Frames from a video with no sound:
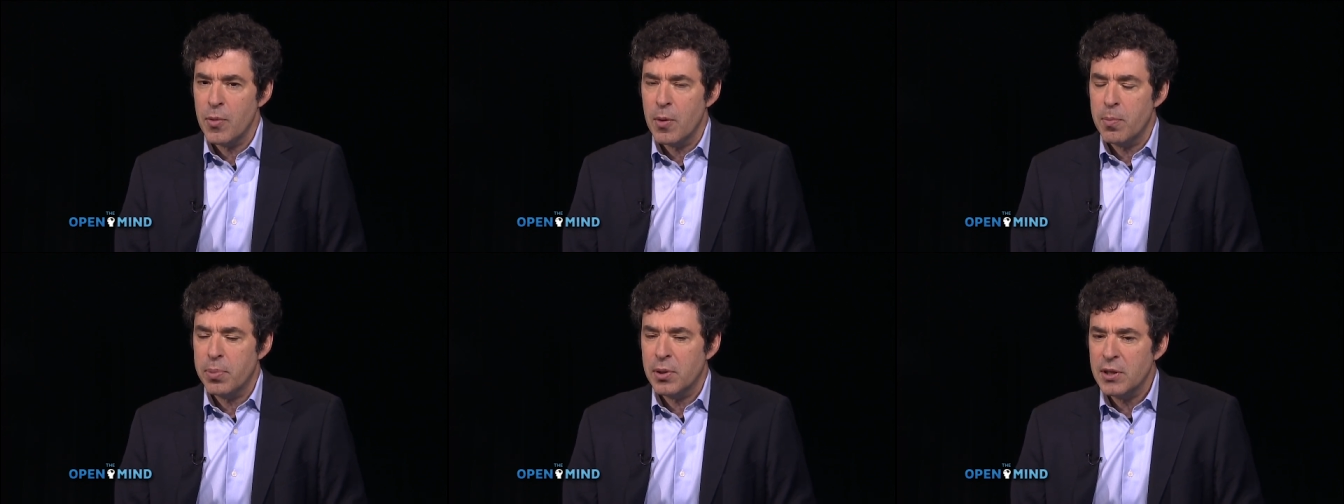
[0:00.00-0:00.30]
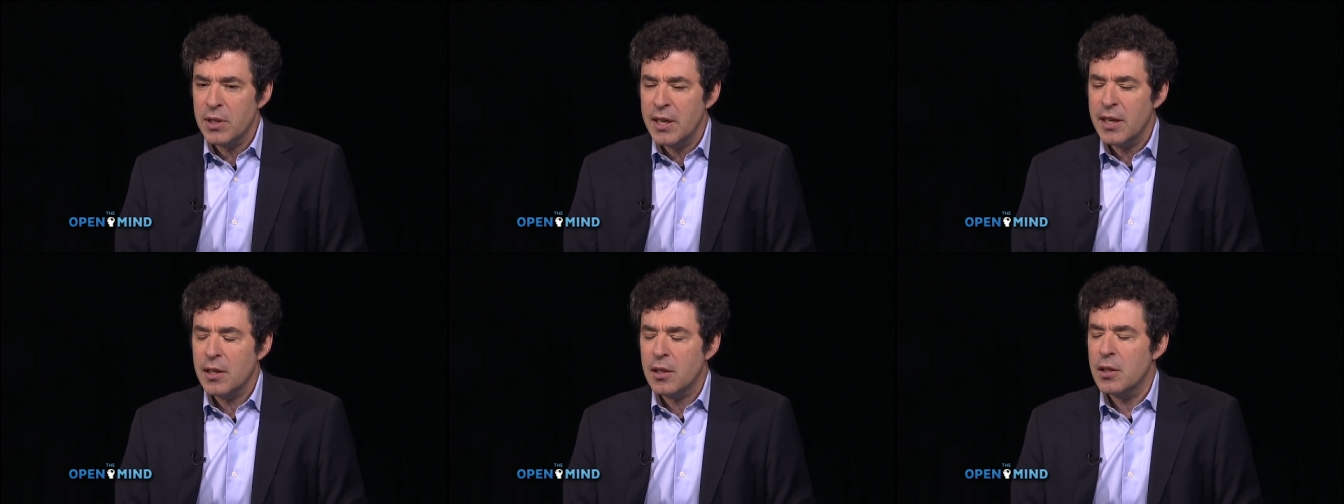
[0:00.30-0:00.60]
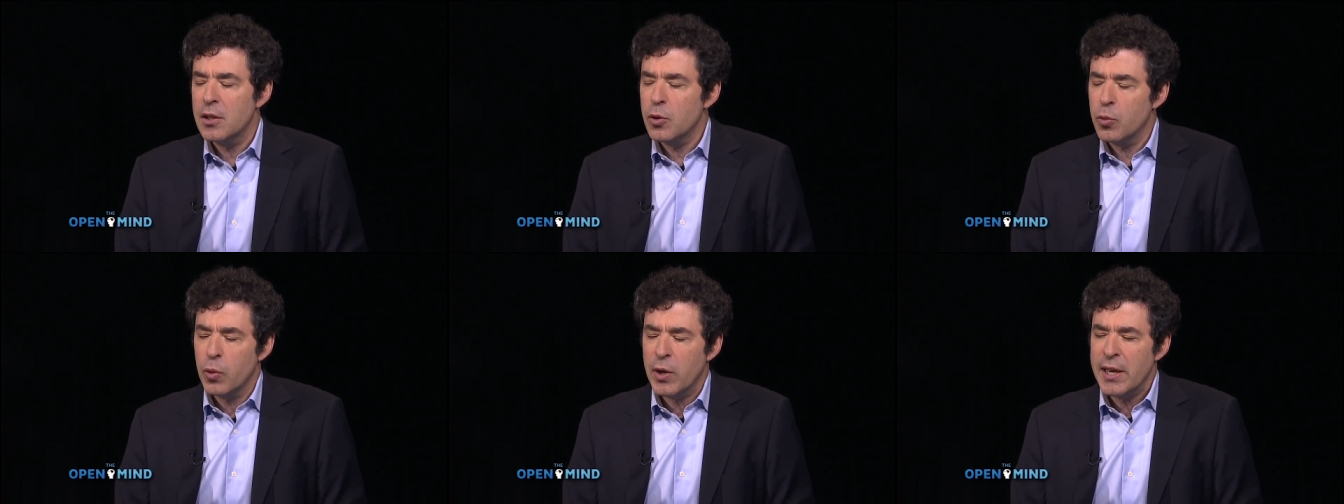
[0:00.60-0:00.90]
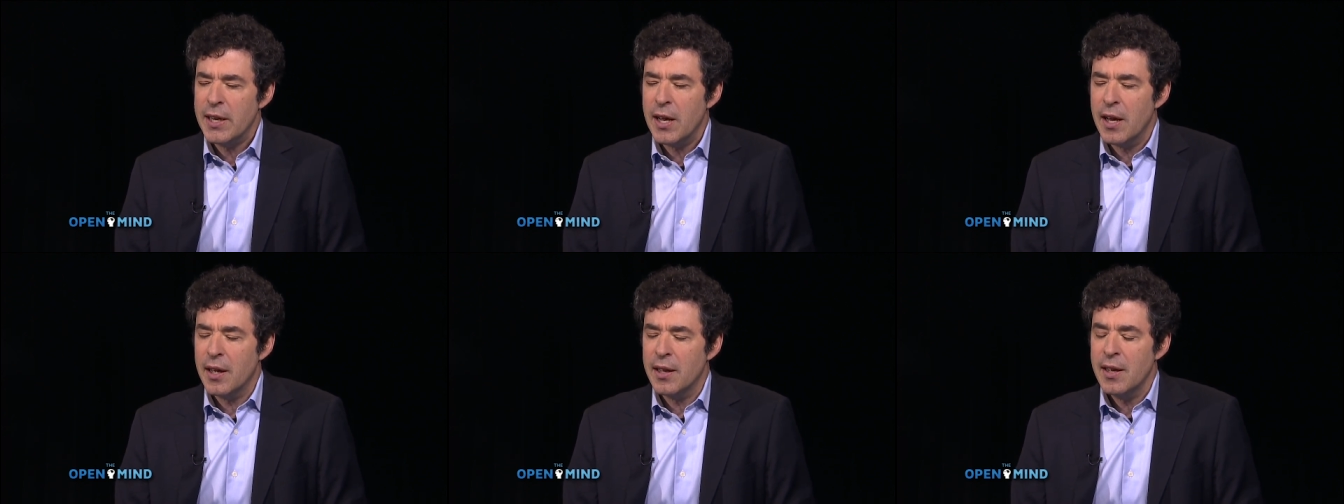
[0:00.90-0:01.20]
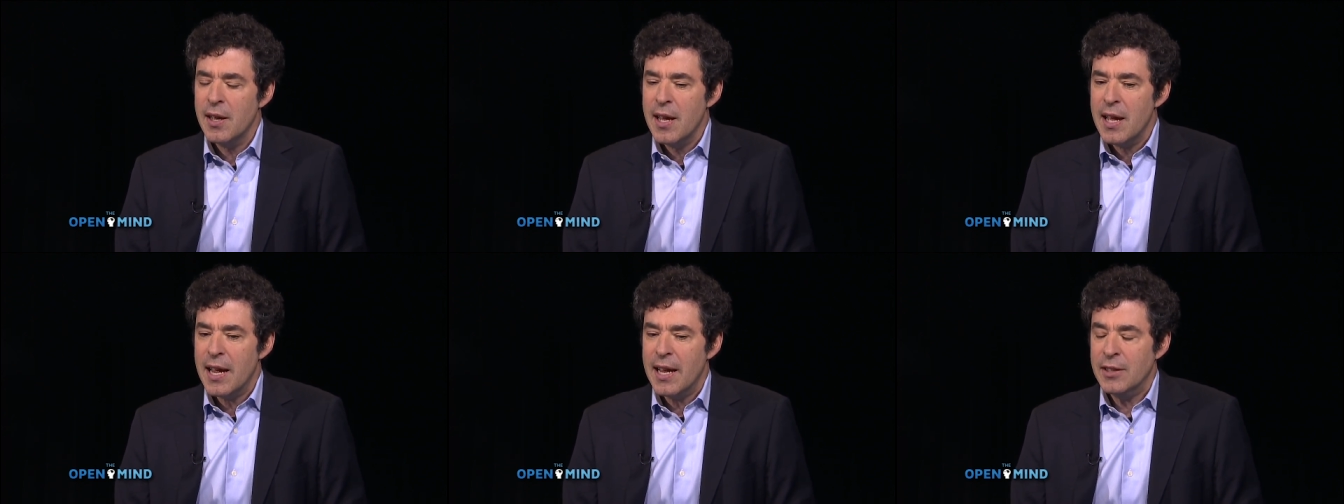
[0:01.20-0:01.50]
the political arena
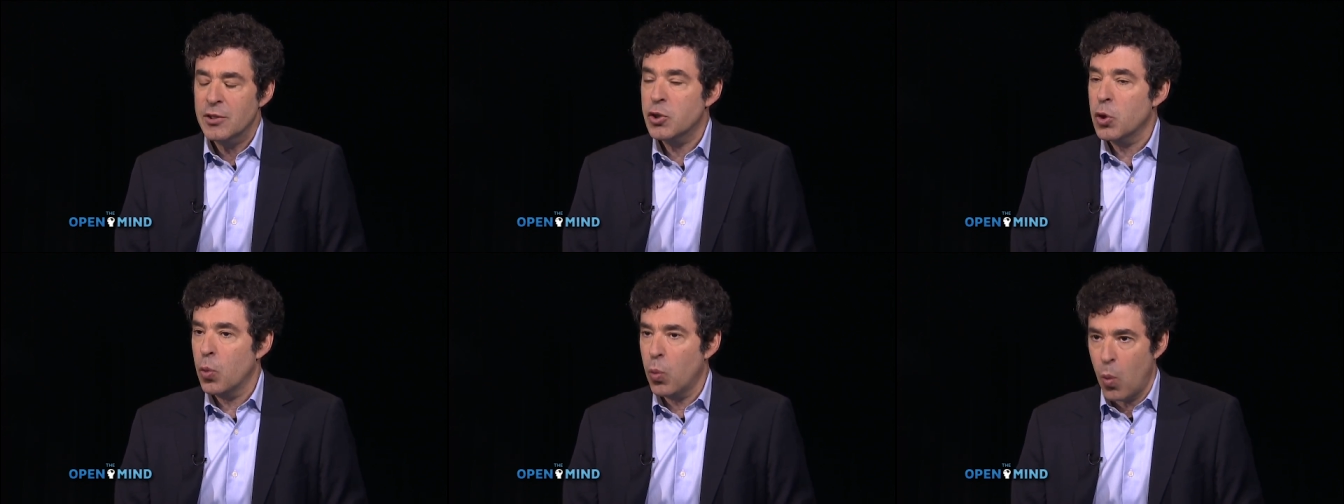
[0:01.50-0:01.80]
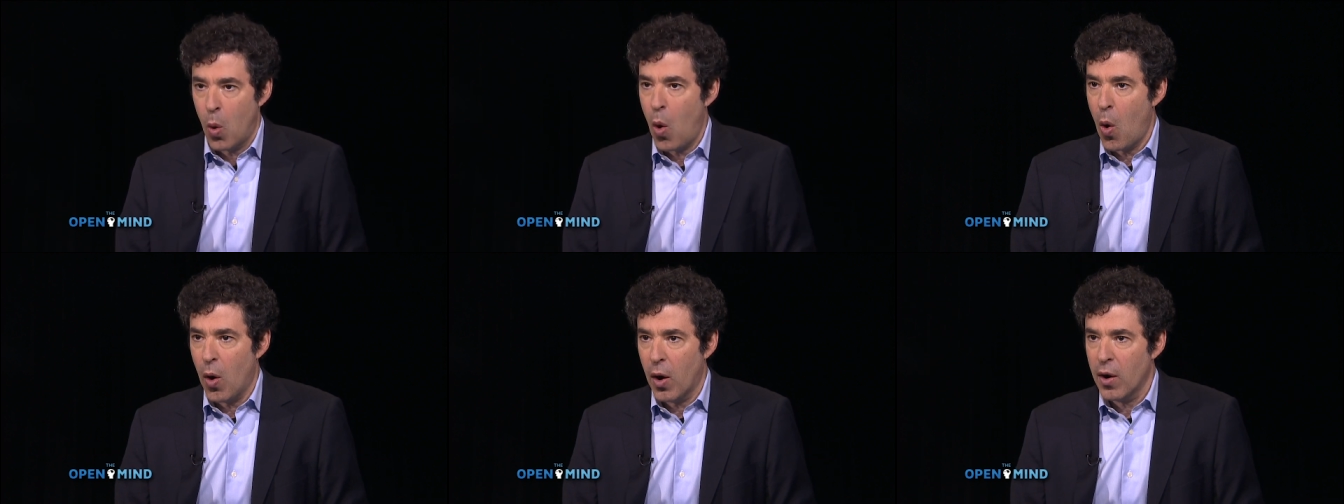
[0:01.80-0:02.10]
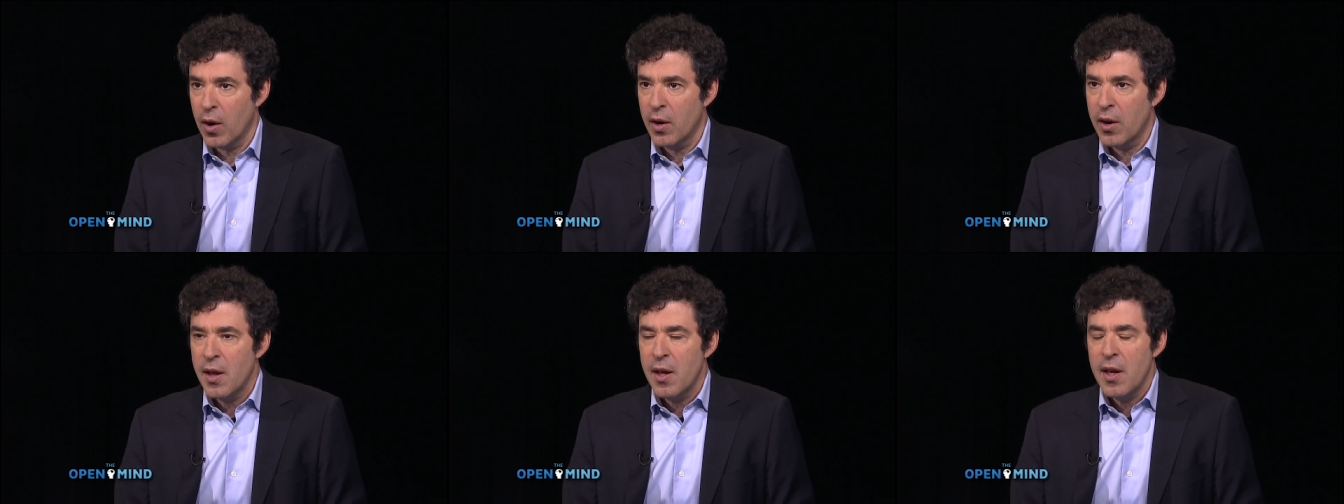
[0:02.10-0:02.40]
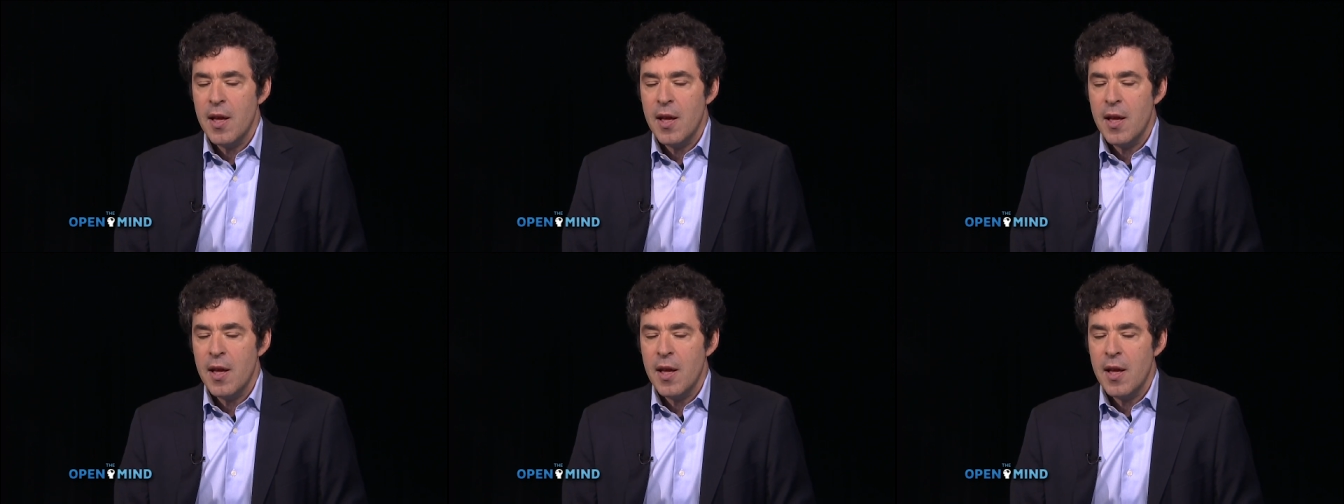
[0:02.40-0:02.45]
into war,